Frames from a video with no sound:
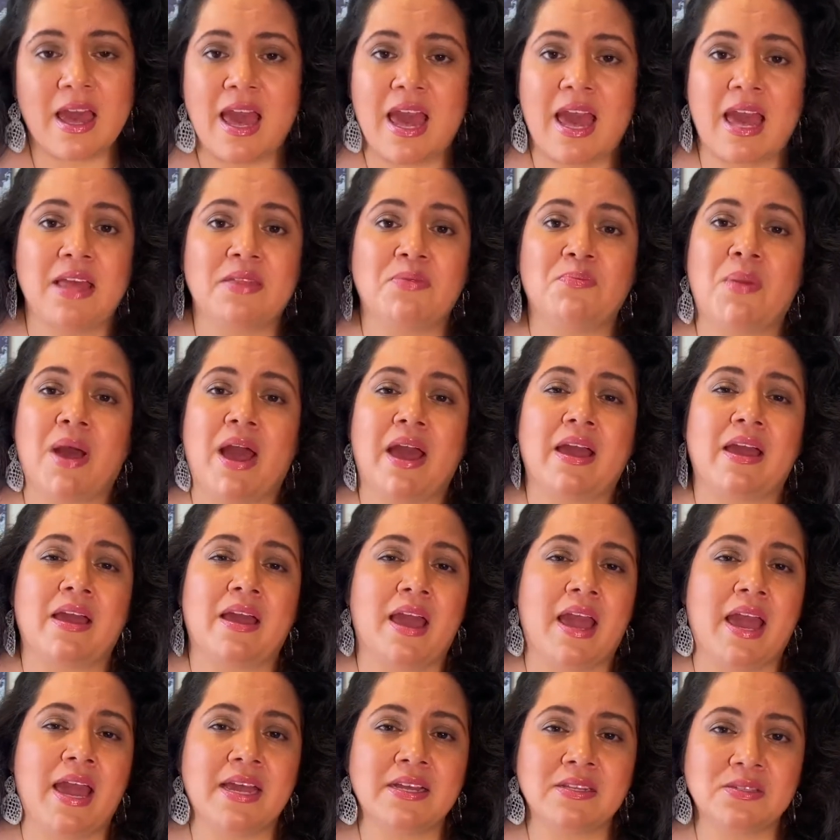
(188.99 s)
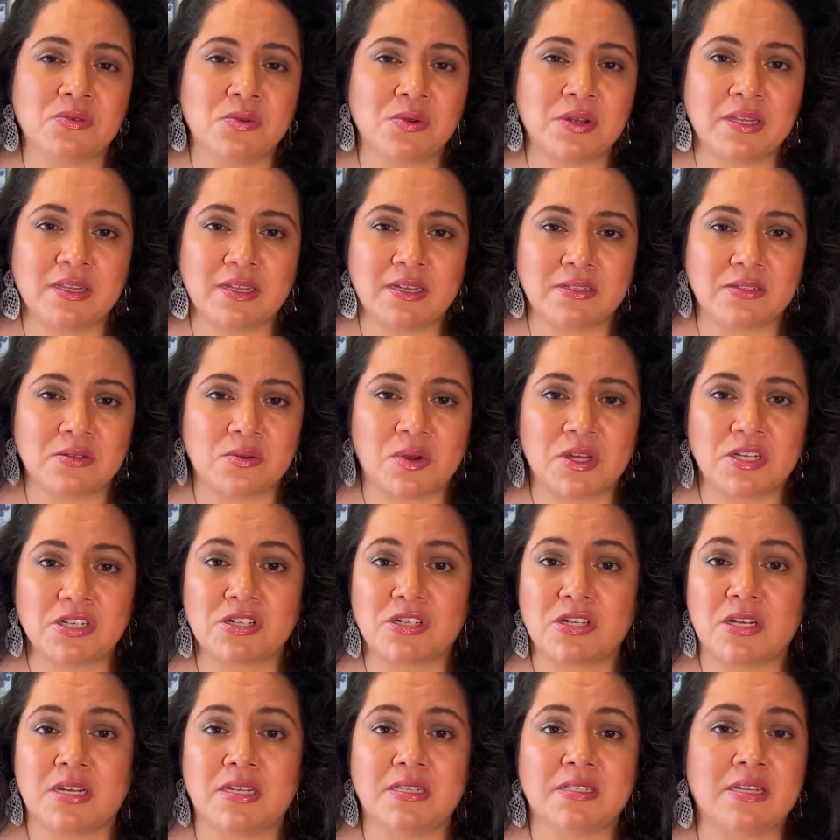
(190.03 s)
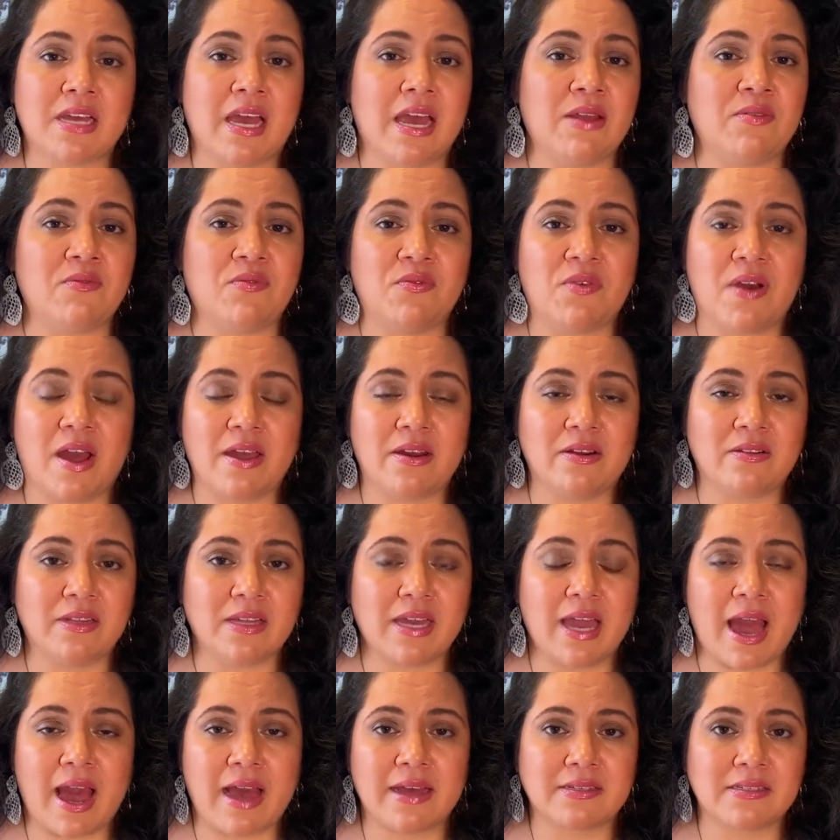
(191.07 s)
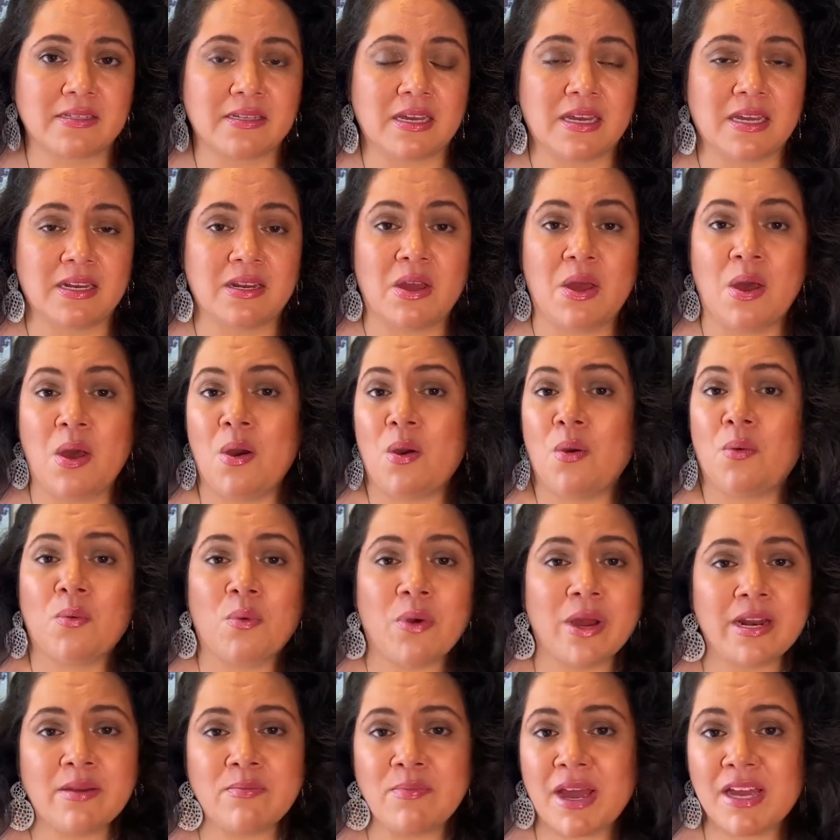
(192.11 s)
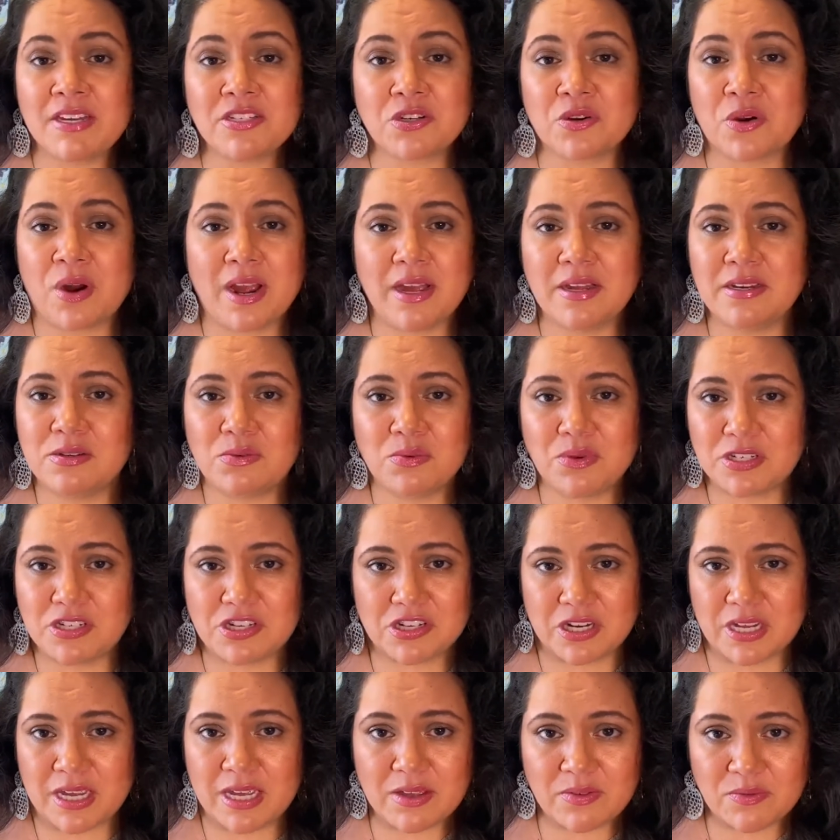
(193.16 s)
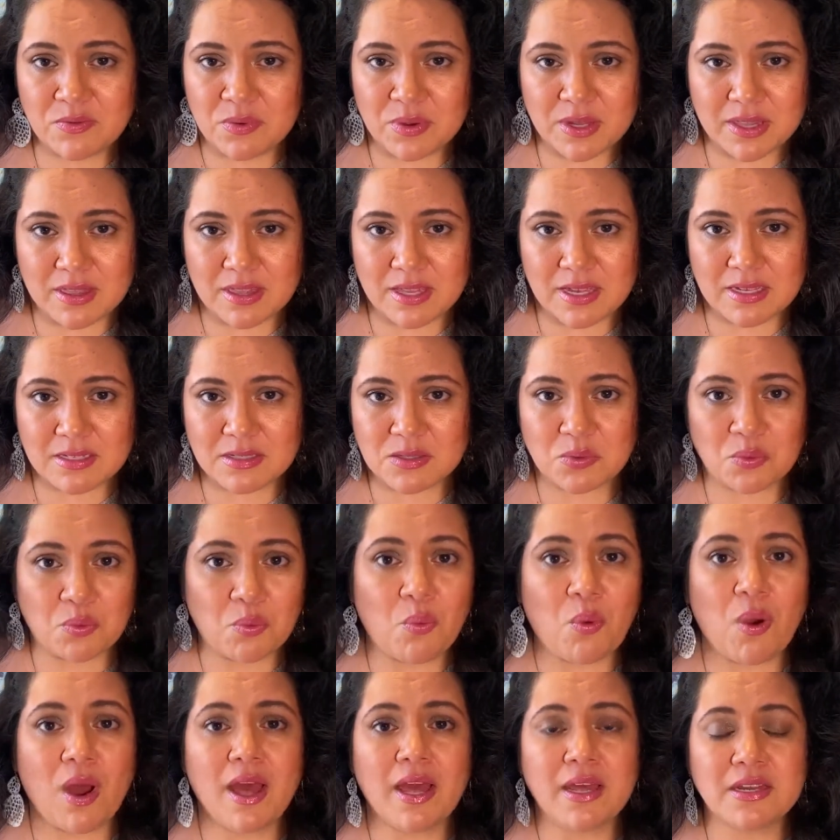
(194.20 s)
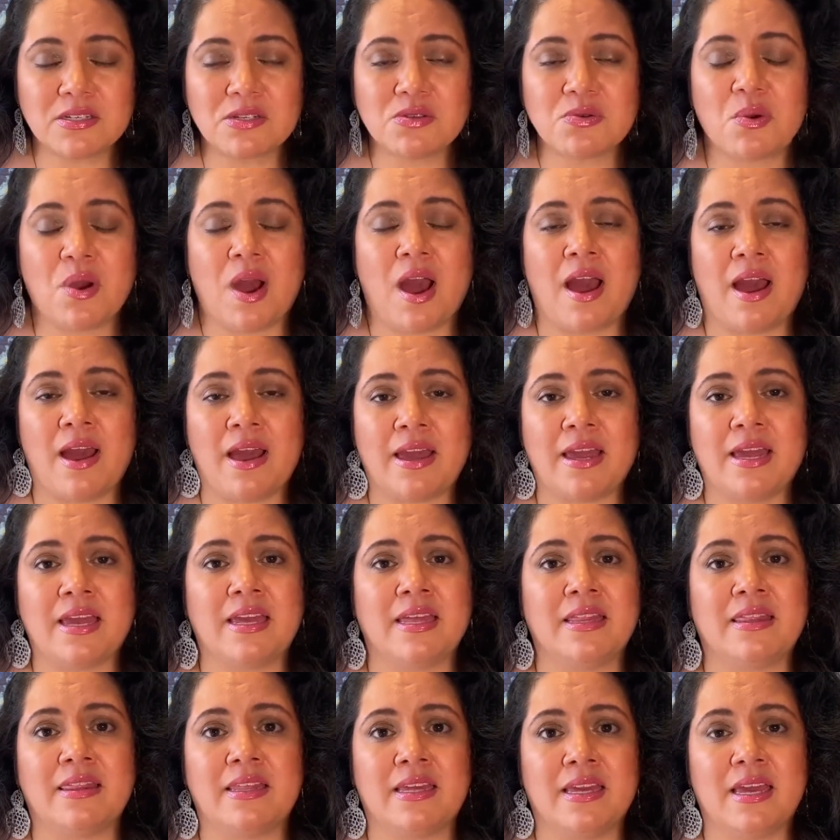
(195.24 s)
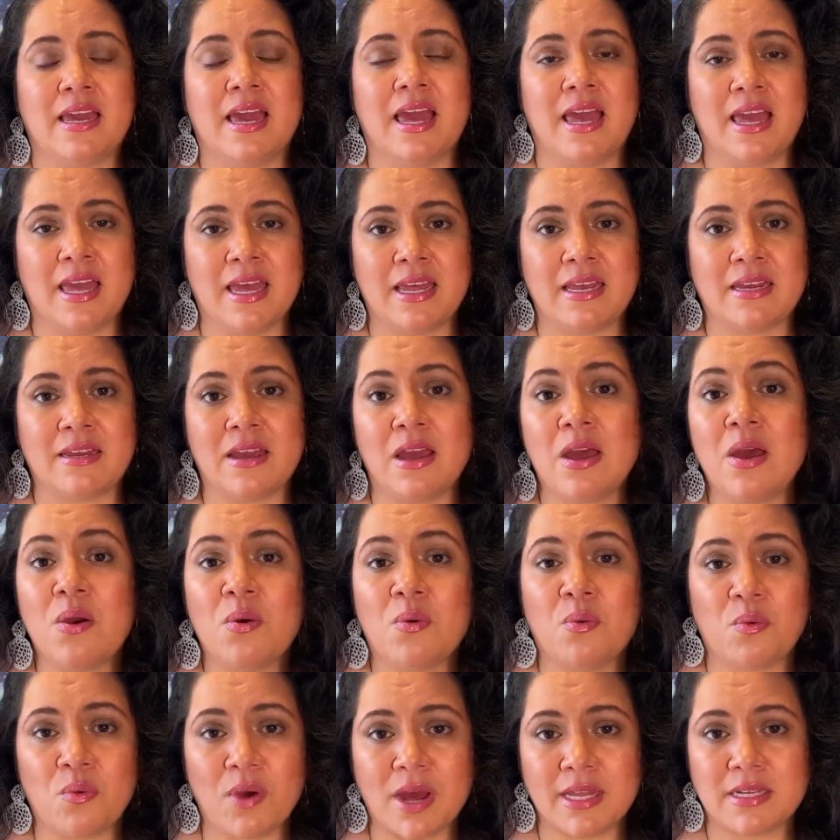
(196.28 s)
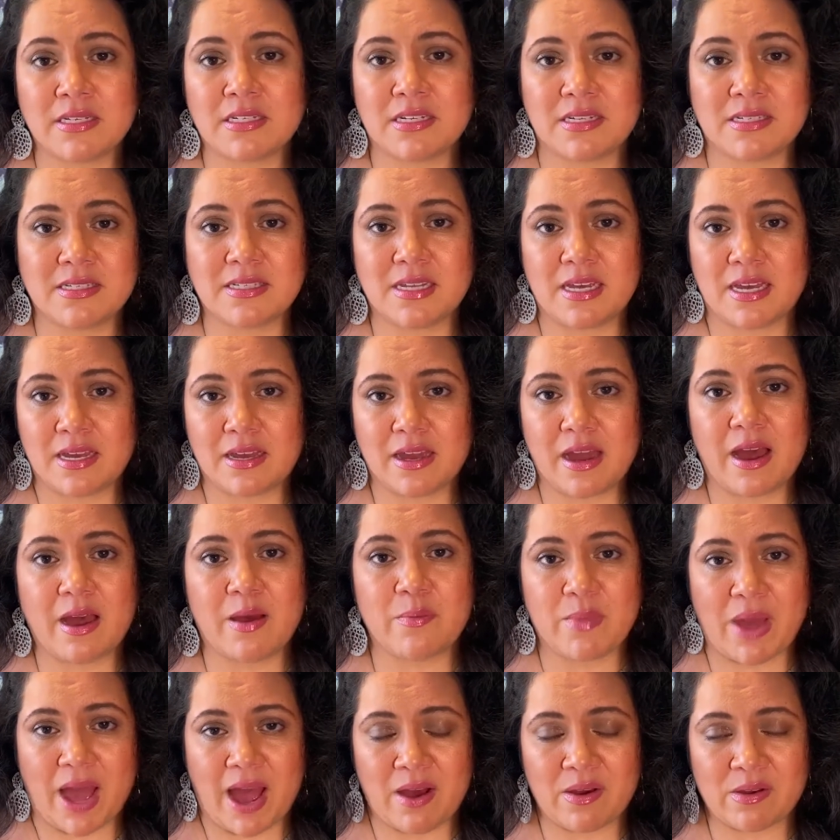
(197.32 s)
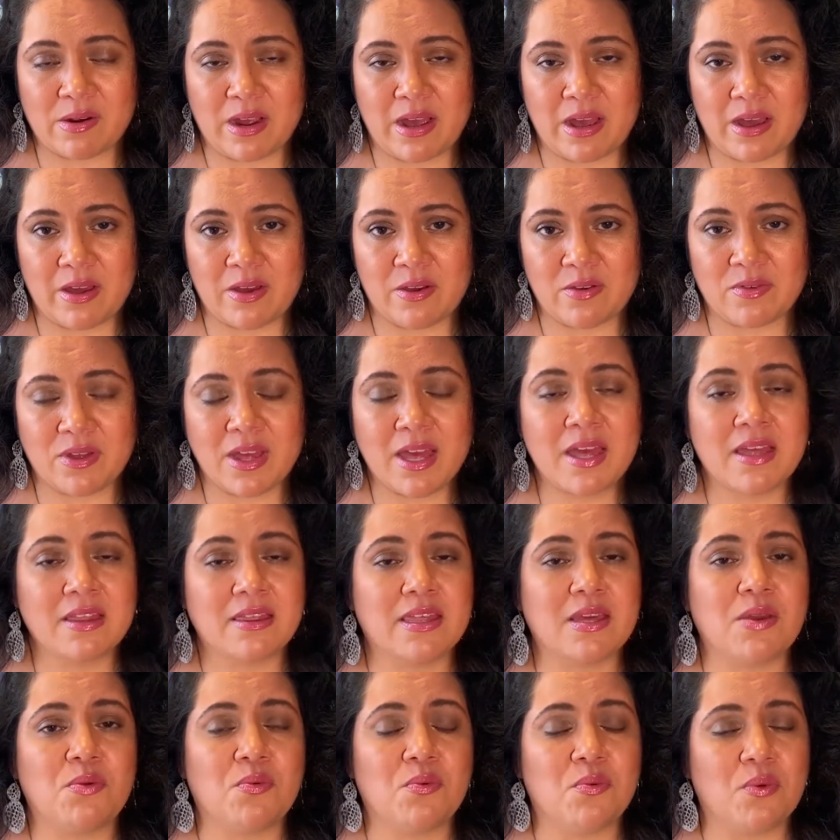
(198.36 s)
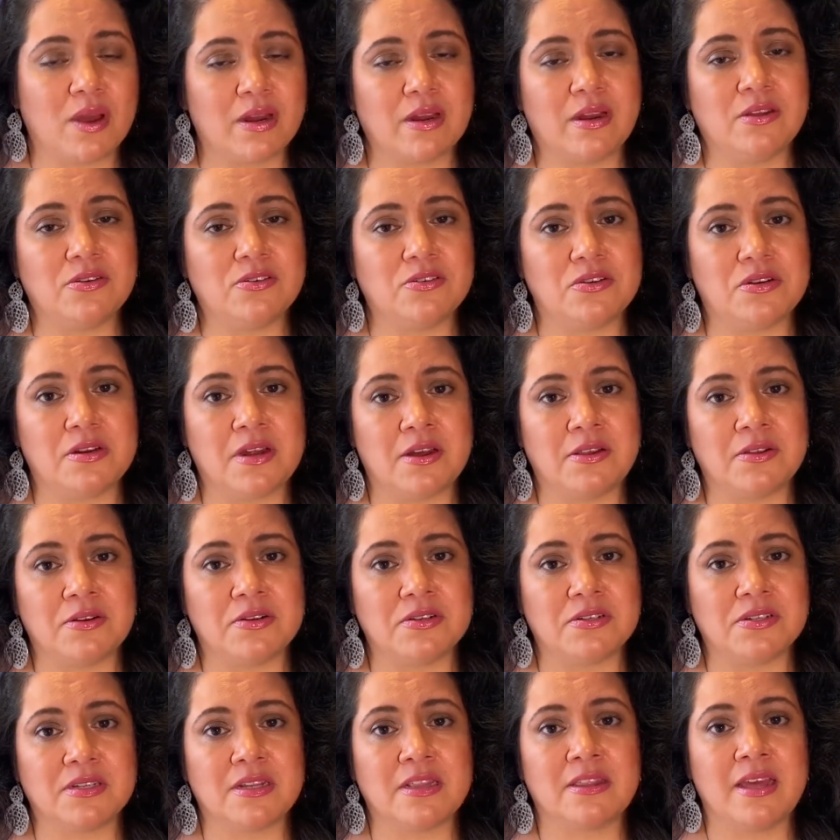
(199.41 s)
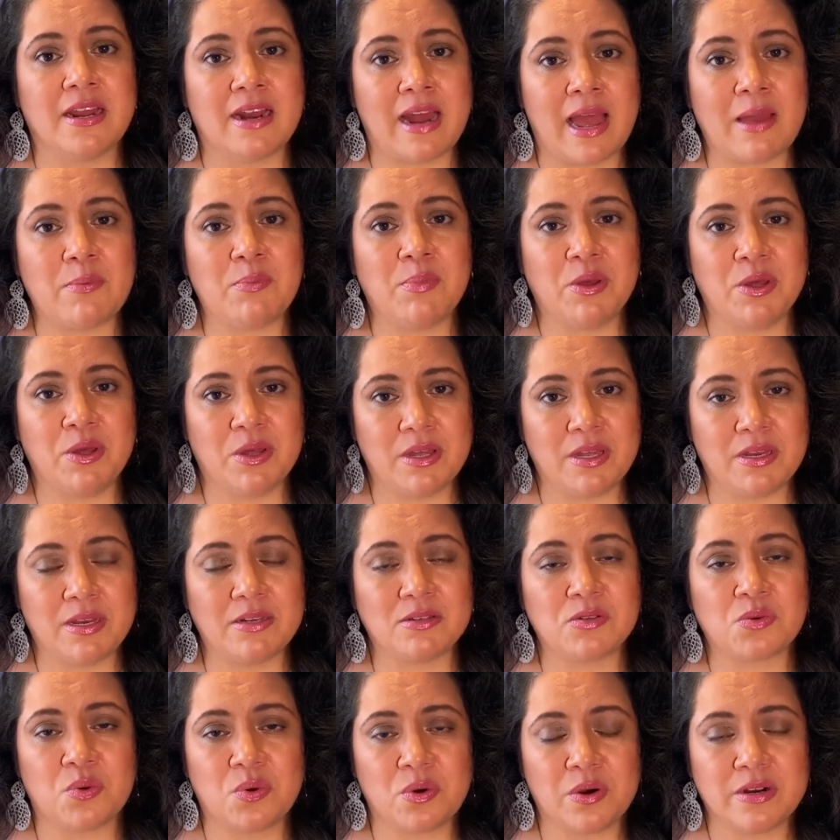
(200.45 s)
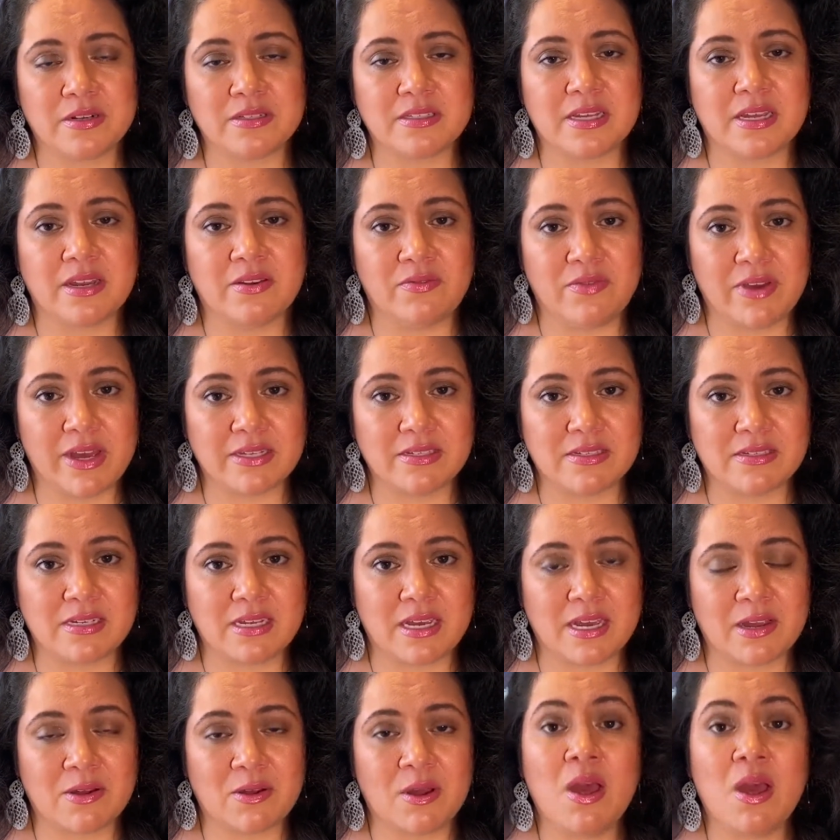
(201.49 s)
And by answering these questions and finally asking, what am I trying to achieve with this? What do I, in the end, want to see come out of the $100 that I put towards investing?